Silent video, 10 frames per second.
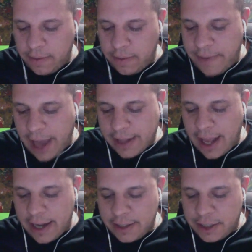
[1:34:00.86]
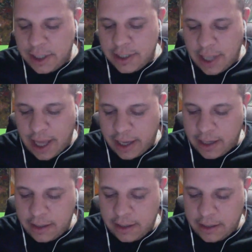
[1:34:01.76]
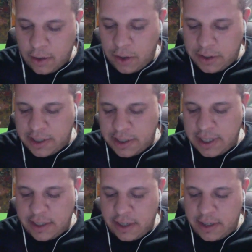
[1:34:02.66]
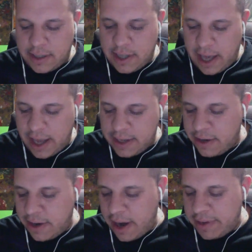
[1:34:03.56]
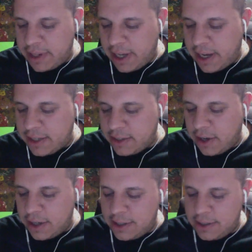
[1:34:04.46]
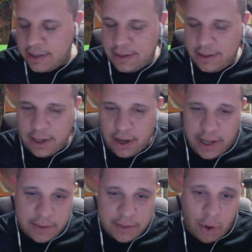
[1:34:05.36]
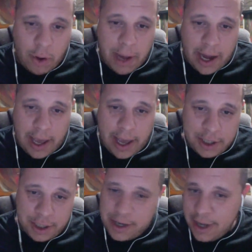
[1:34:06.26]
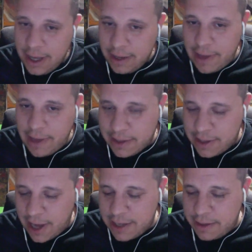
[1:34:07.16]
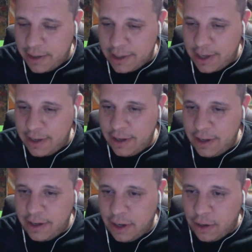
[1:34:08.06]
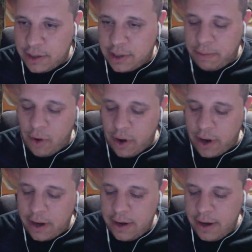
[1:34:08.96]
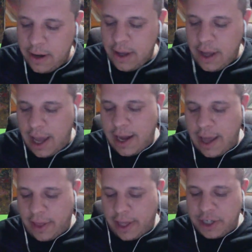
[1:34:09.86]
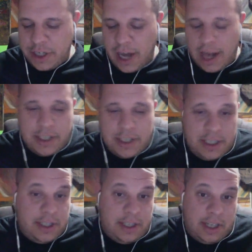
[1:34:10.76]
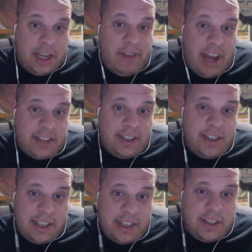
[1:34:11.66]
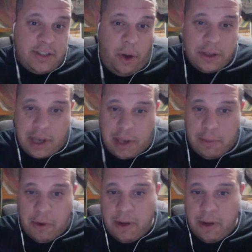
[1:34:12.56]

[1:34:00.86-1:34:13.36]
fact that she's like, calls her sister, doesn't answer and everything, and then starts, gets robot Ash as a support. And then, like, she doesn't even answer the sister's calls anymore.